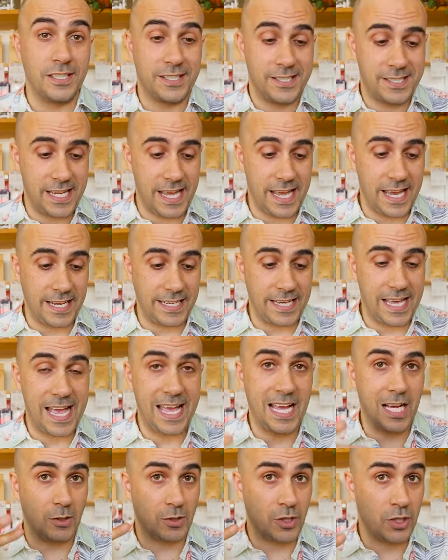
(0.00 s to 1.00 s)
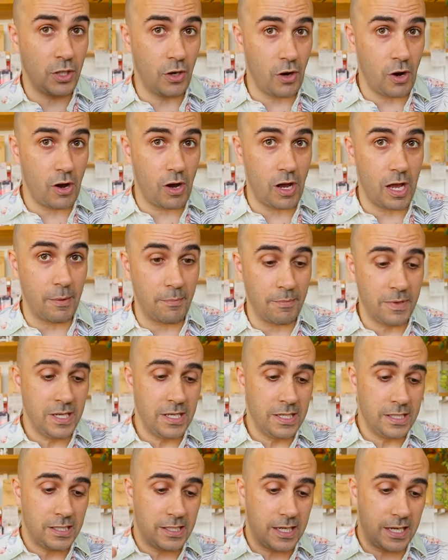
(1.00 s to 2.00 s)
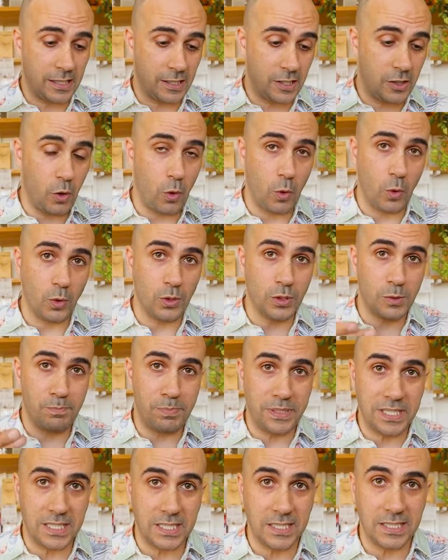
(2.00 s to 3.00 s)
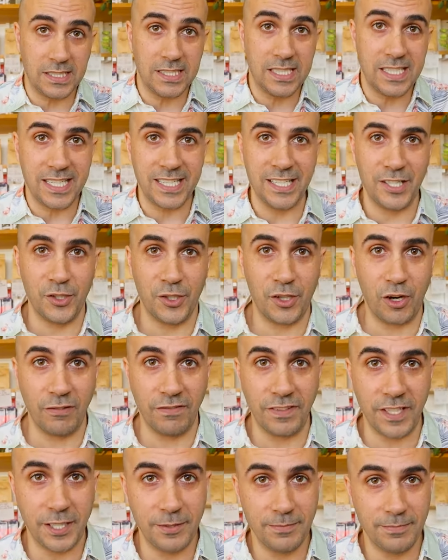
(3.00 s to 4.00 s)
understand how time can cause bitterness in your coffee.